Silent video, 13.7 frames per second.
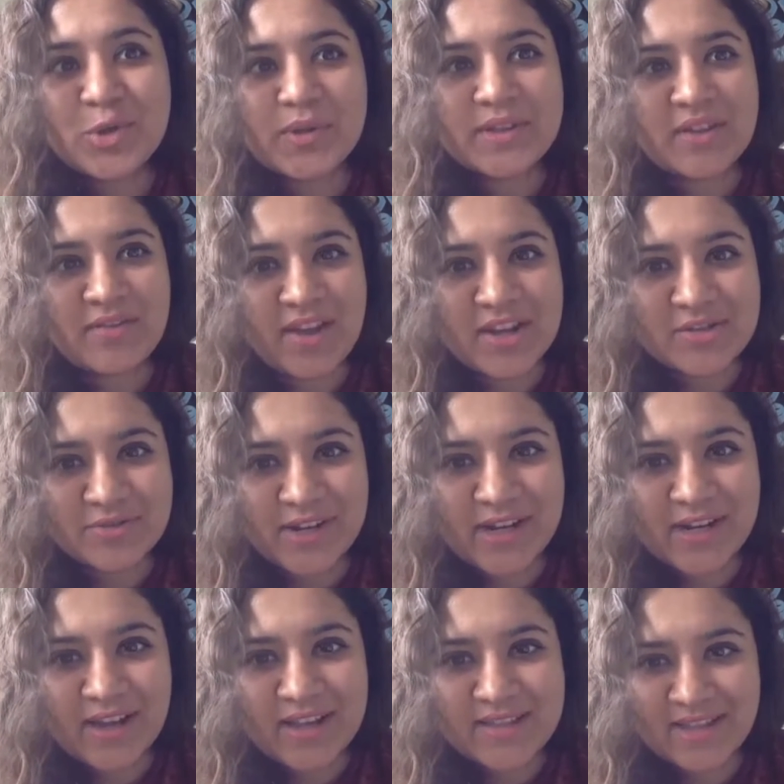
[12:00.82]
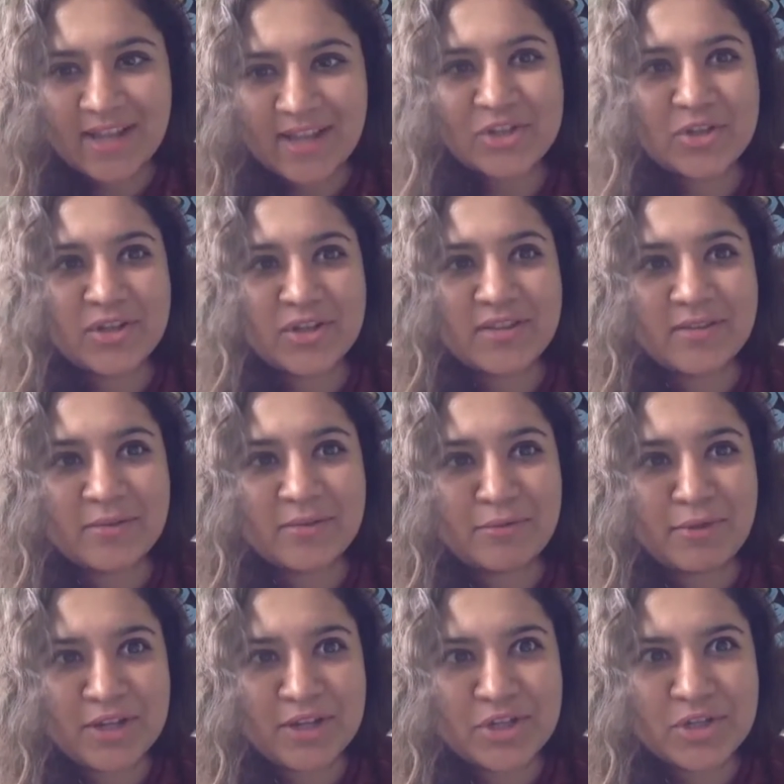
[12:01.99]
during the event realized that actually the
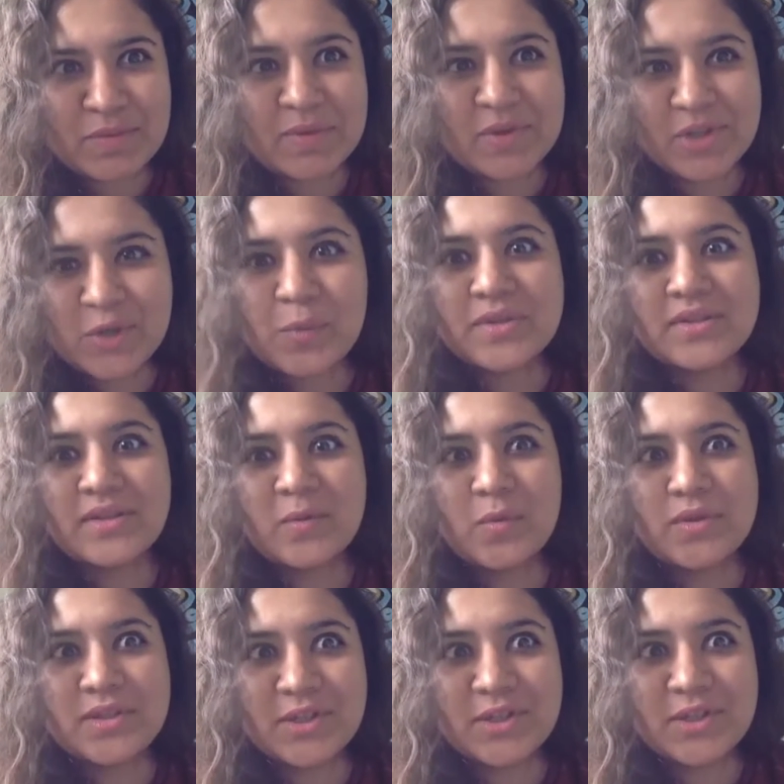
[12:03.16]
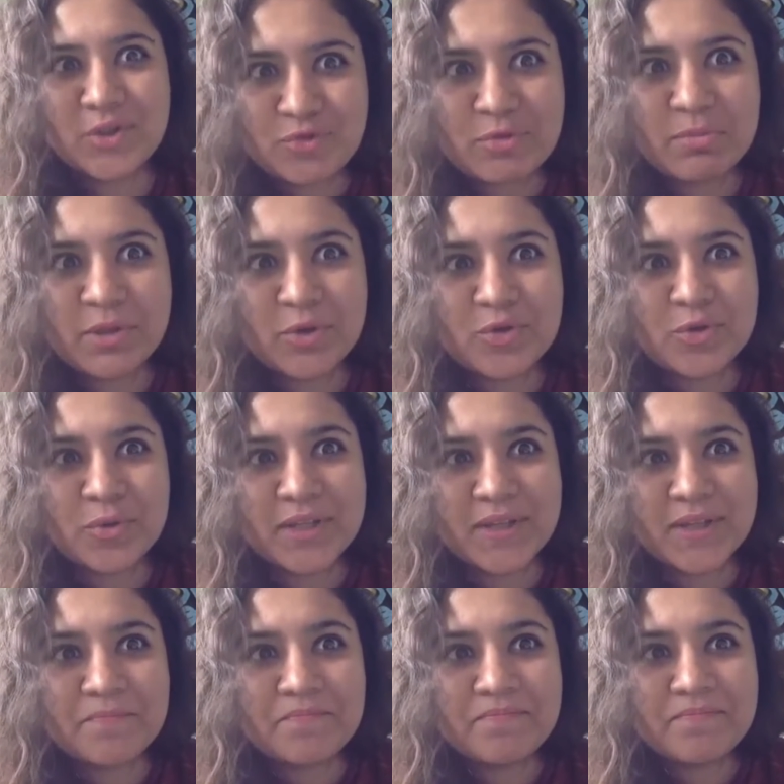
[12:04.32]
relationship that she was in was extremely
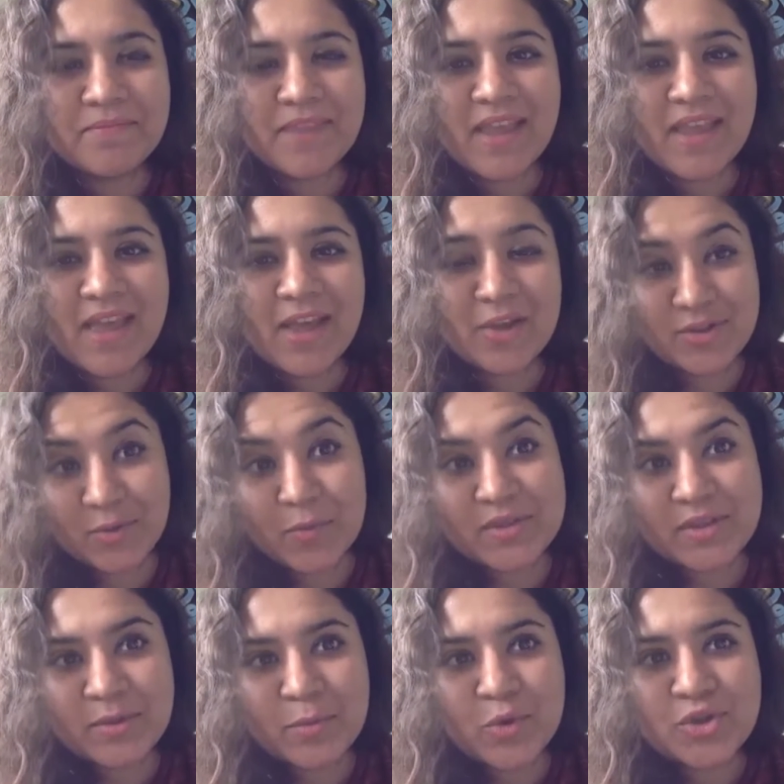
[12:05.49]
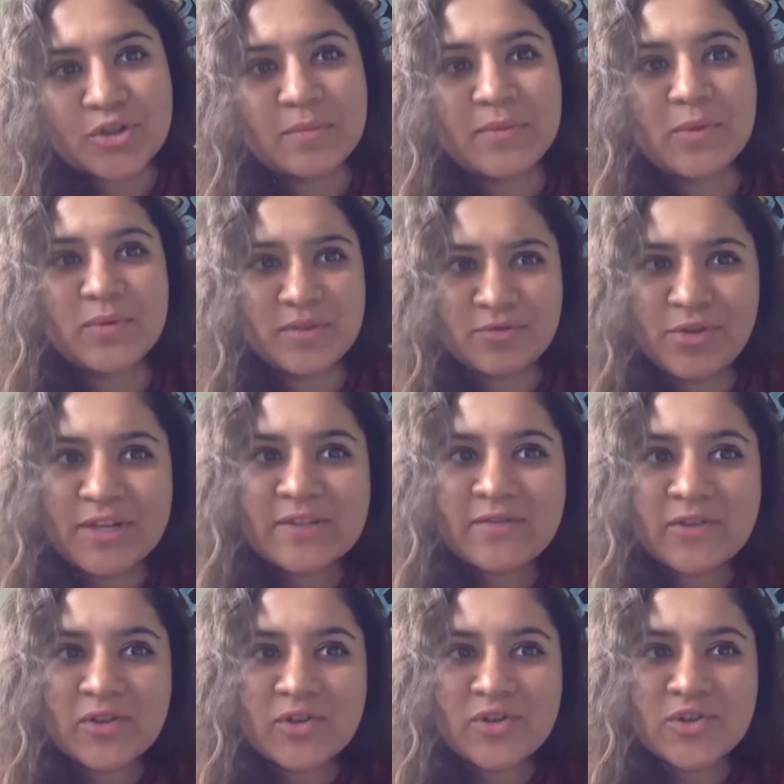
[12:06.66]
controlling, because it was emotional abuse. It's very
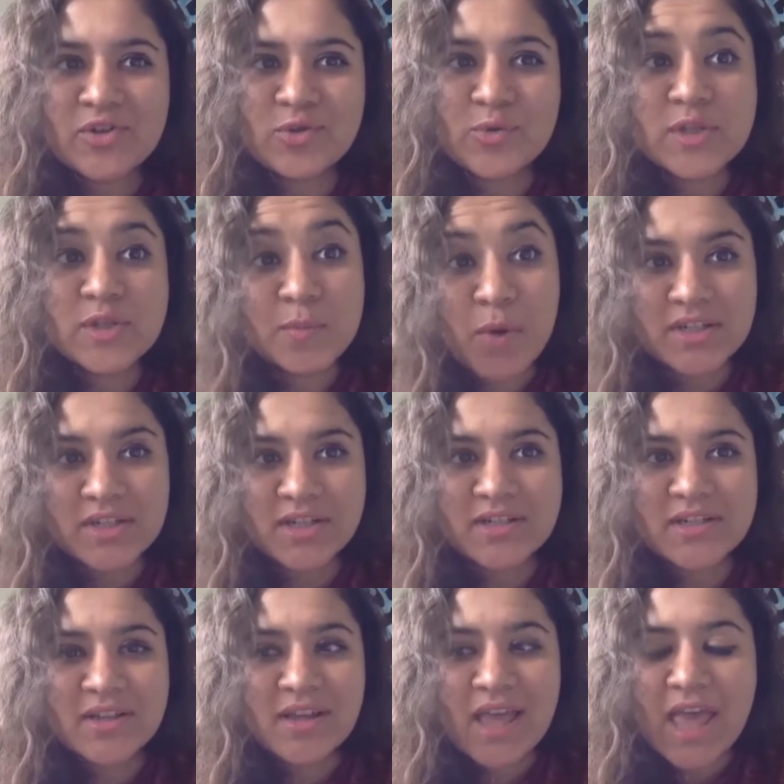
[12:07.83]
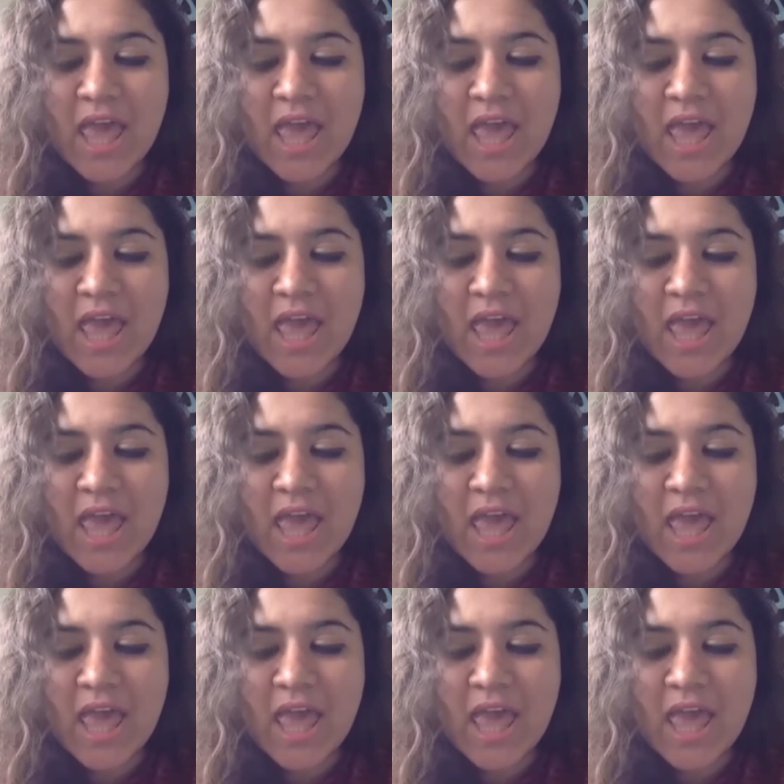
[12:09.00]
difficult to spot it.